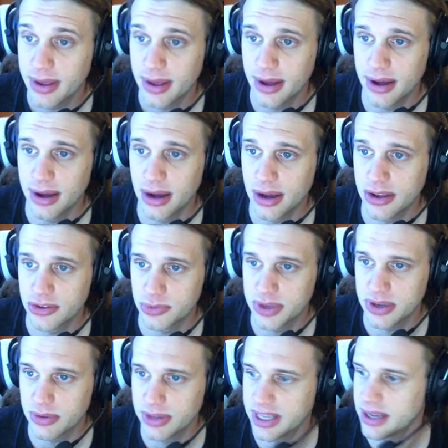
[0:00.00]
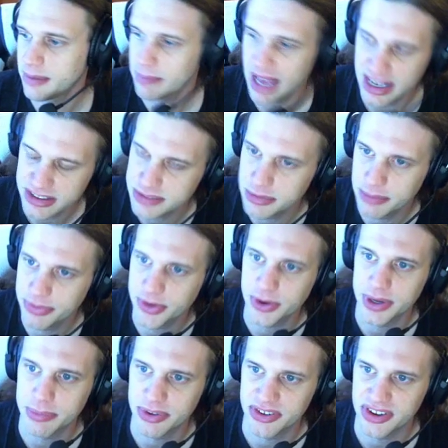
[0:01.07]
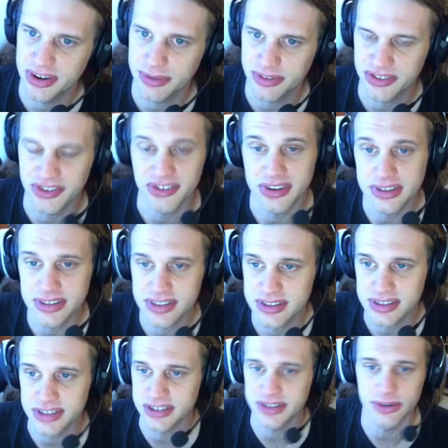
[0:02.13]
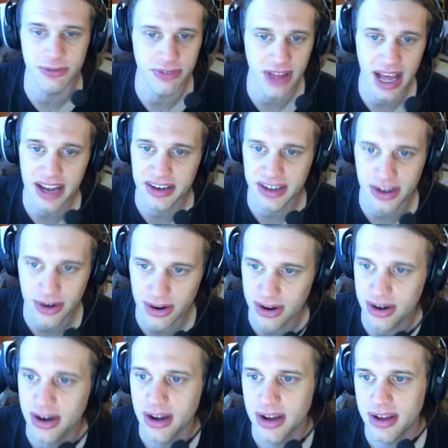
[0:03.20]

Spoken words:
because we can only get a maximum 30% resistance. There's no flat DR.